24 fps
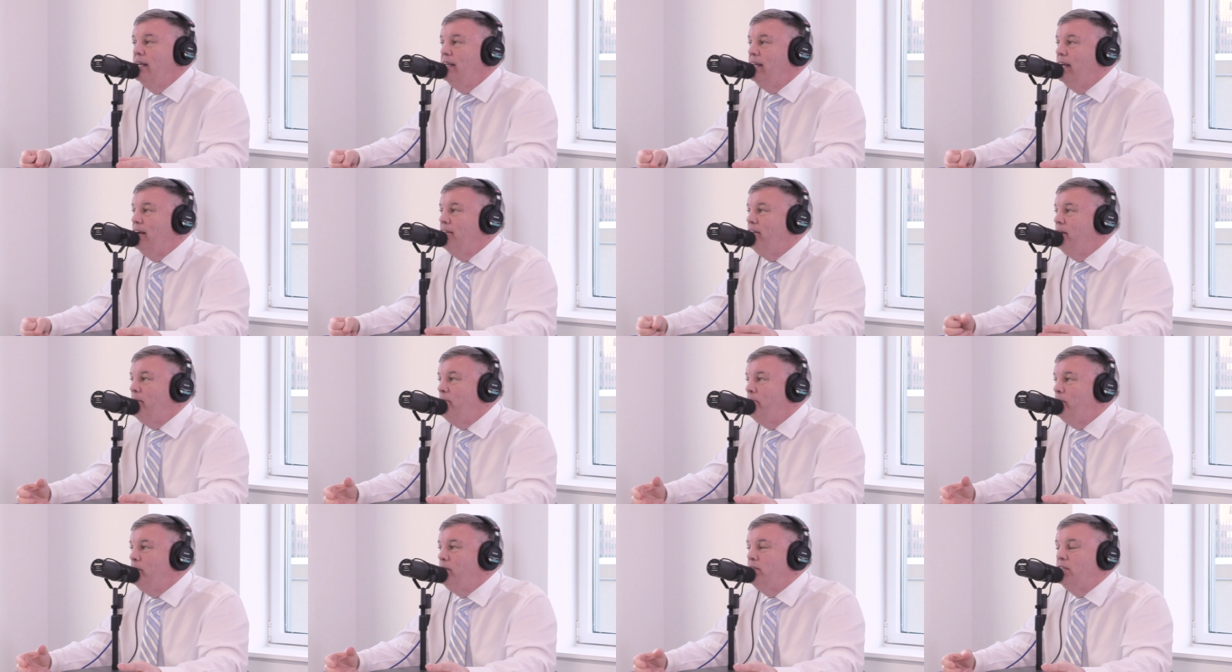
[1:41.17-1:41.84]
They're
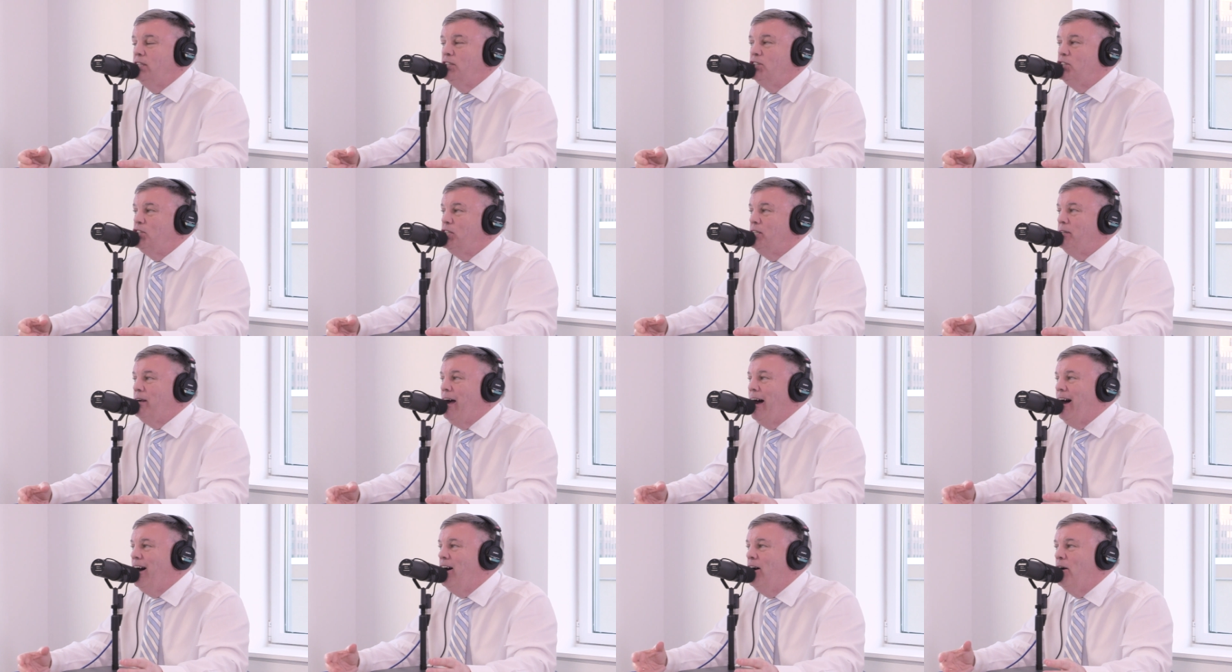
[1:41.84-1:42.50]
in
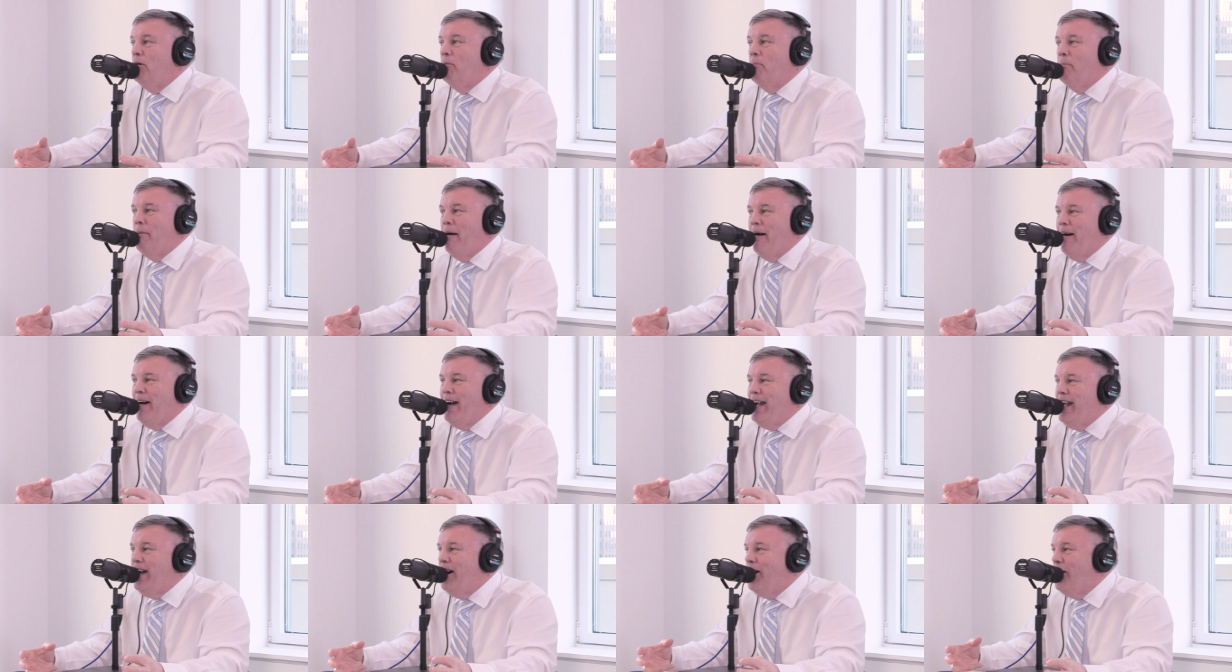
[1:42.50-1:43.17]
position. Oh
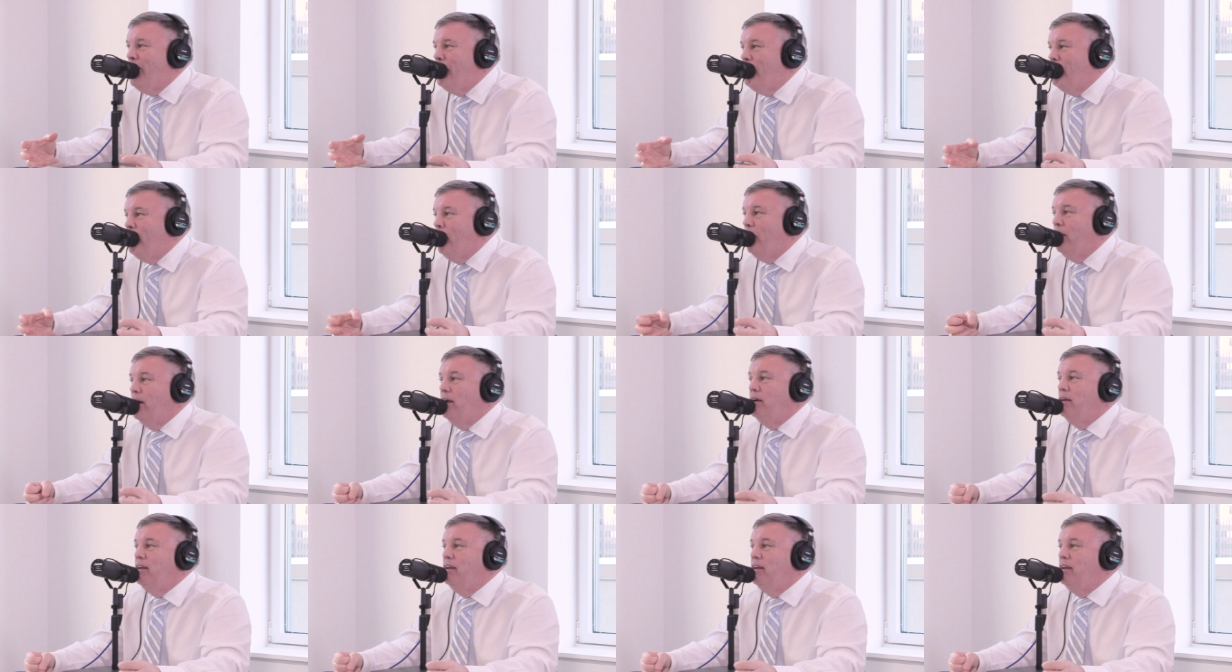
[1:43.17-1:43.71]
boy.